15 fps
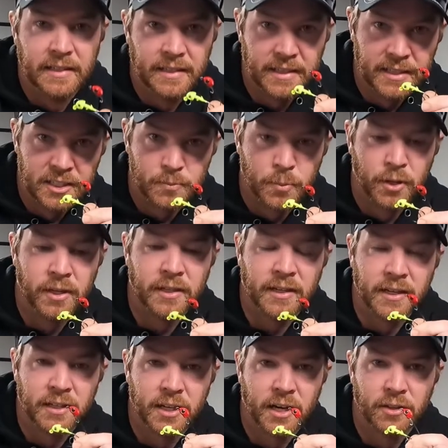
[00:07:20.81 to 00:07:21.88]
is putting
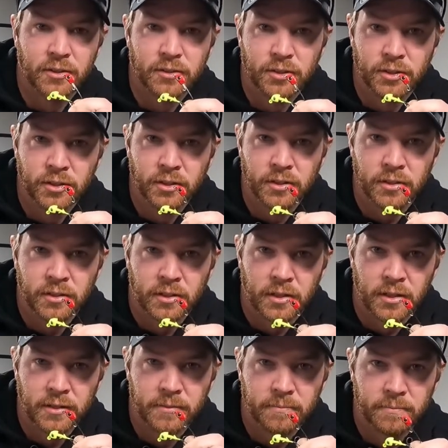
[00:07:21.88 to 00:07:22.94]
a colored hook
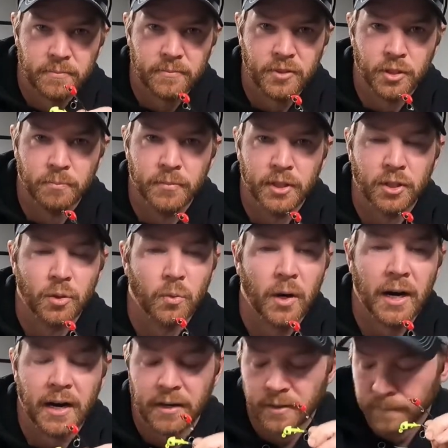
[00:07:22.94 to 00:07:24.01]
on your middle
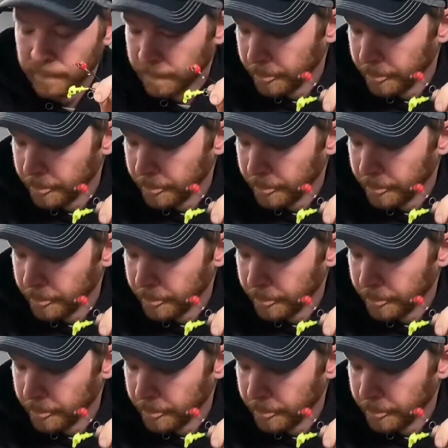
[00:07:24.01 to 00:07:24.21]
wire.